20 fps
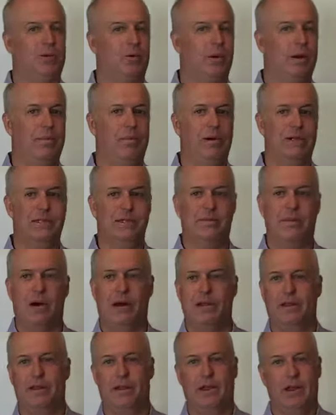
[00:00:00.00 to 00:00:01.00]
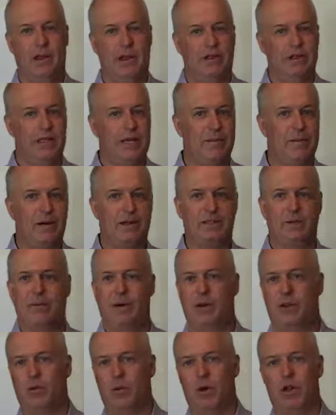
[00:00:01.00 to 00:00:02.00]
20 bucks a month, 10 bucks a
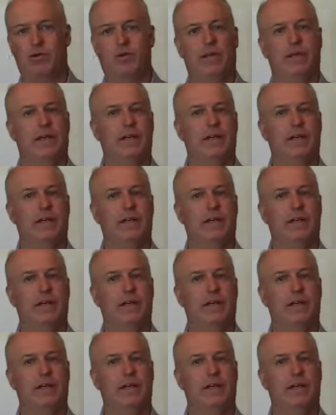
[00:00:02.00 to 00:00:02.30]
month, whatever.